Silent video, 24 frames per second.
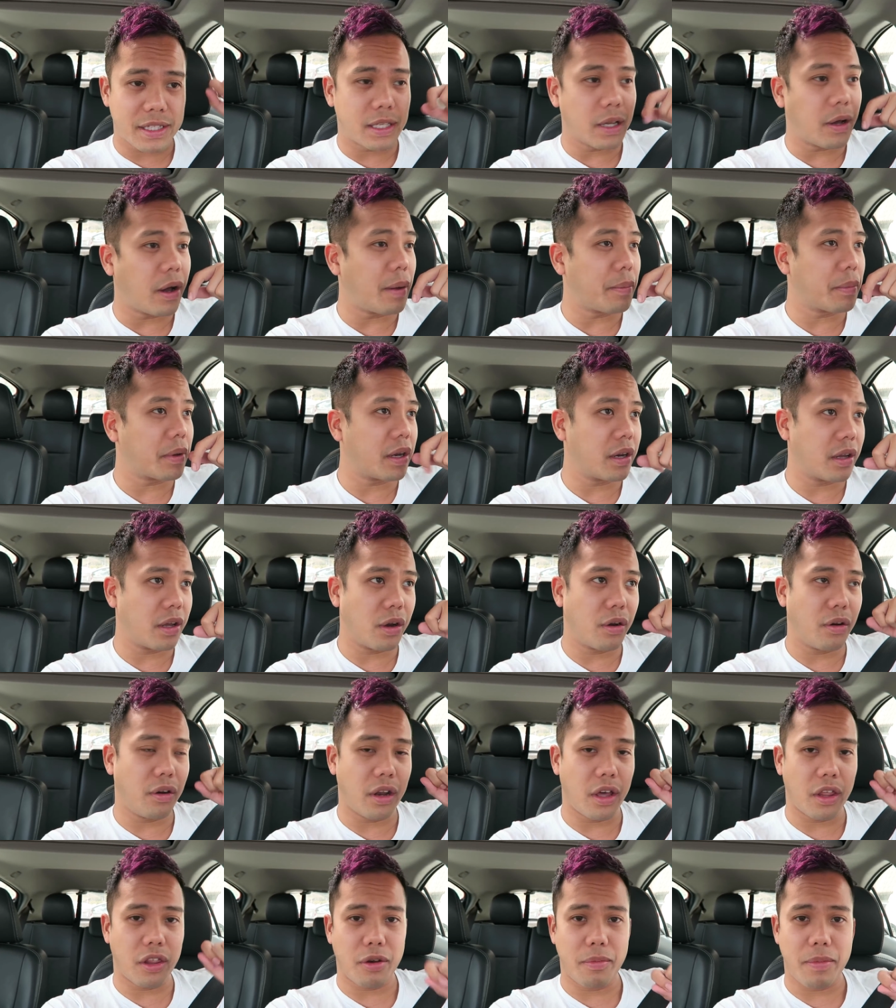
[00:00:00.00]
So I'm going to go to
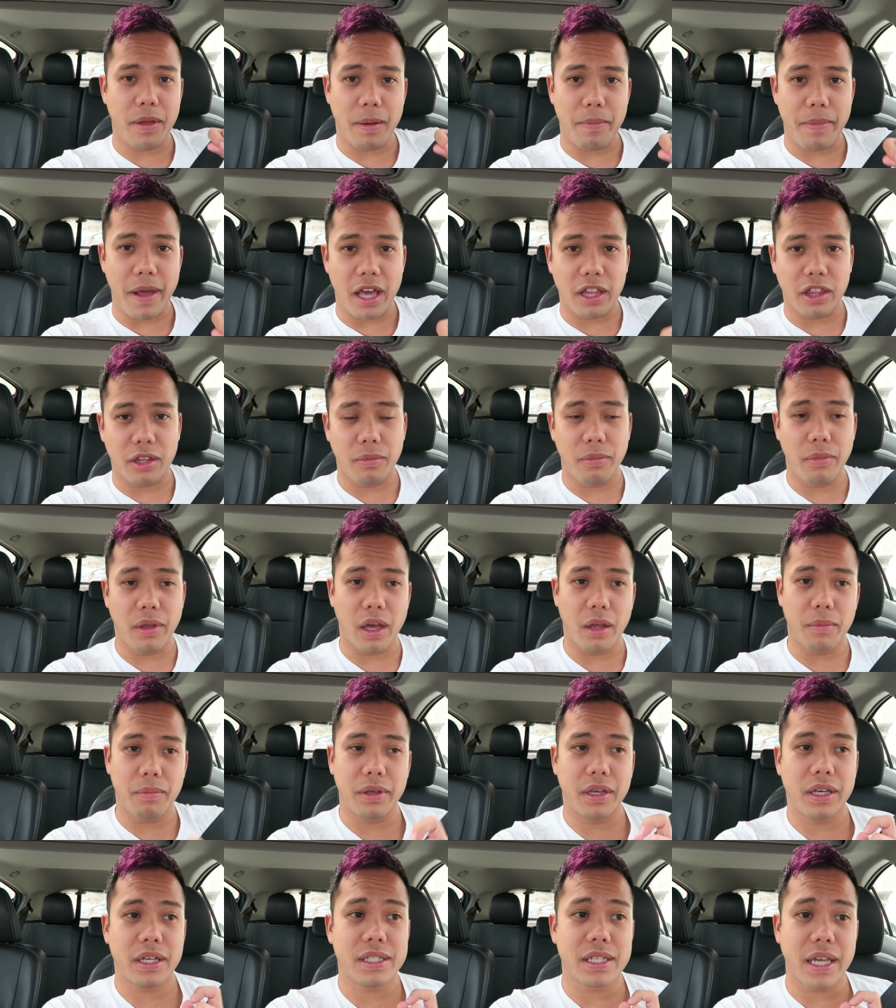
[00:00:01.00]
another Bed Bath &
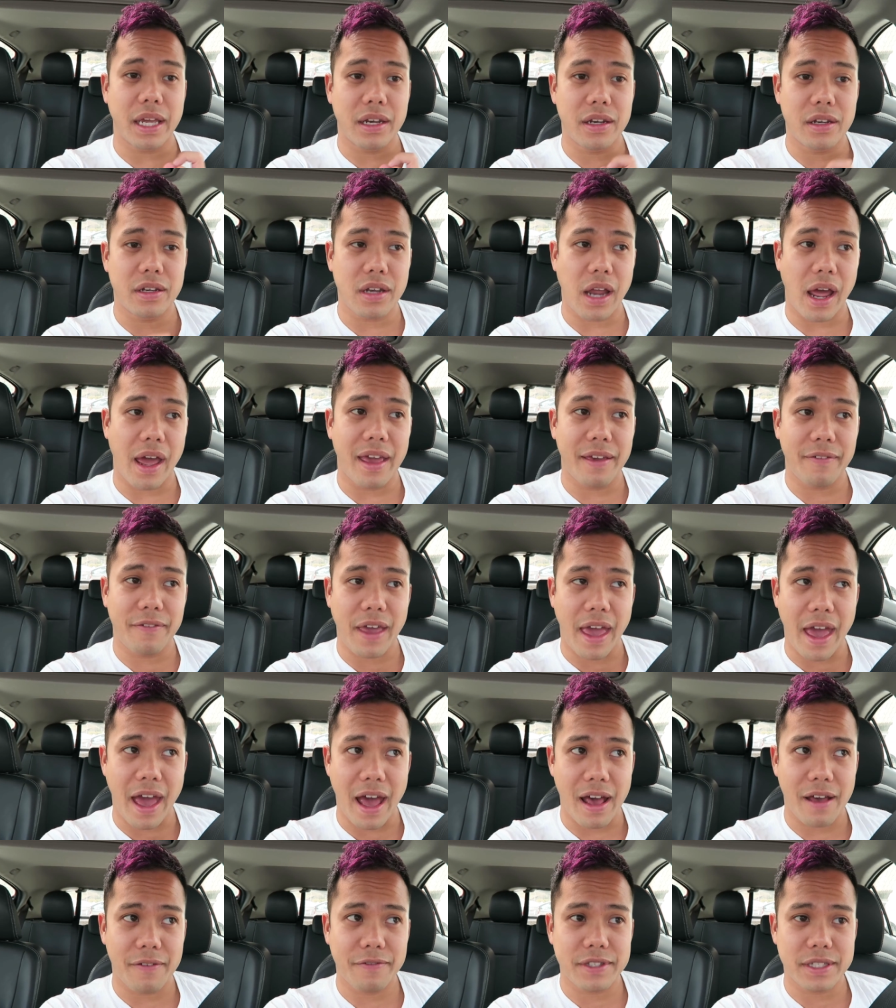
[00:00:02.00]
Beyond because I, I
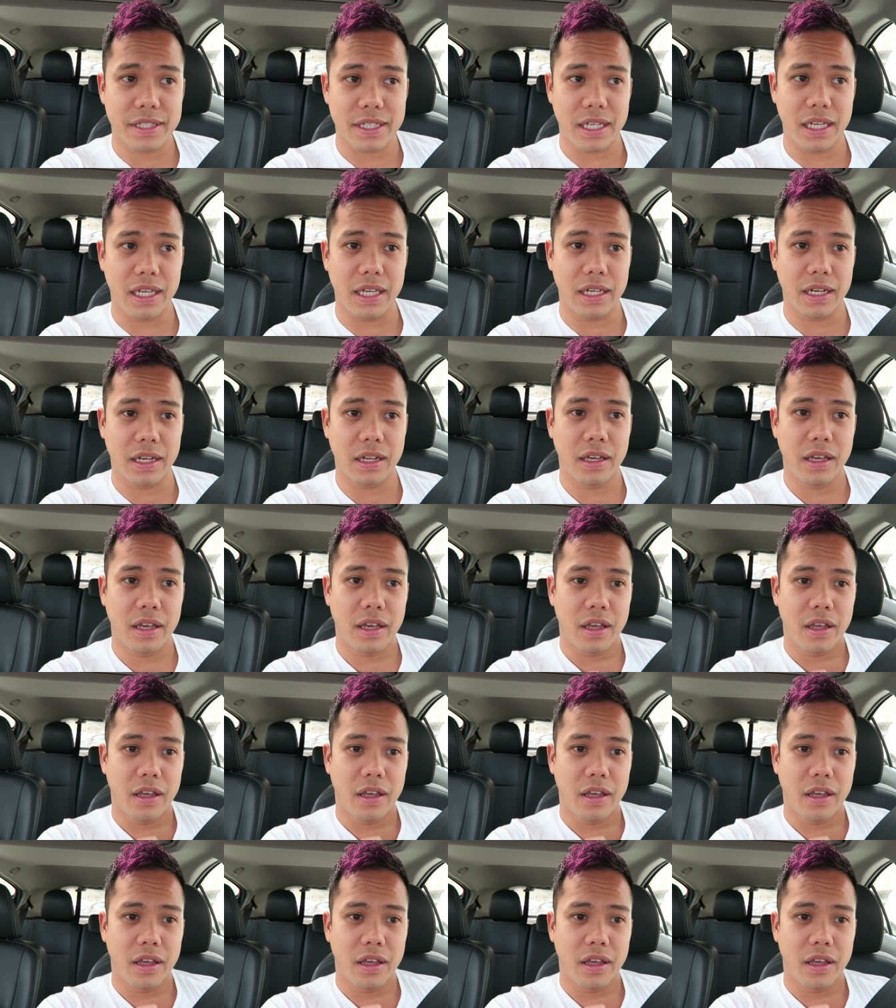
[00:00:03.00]
have seen